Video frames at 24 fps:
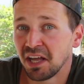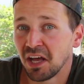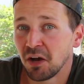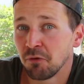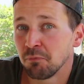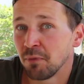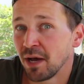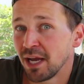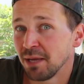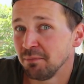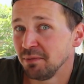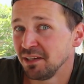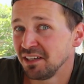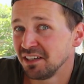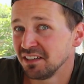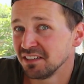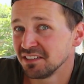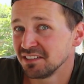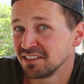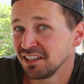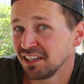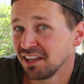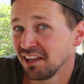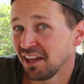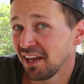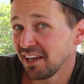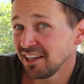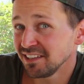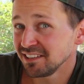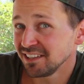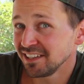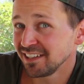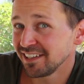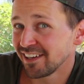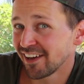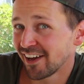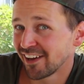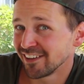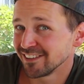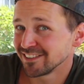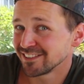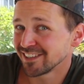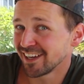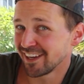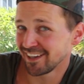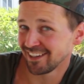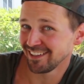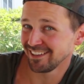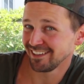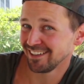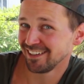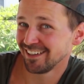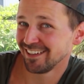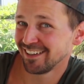maybe because they're lazy cunts, eh?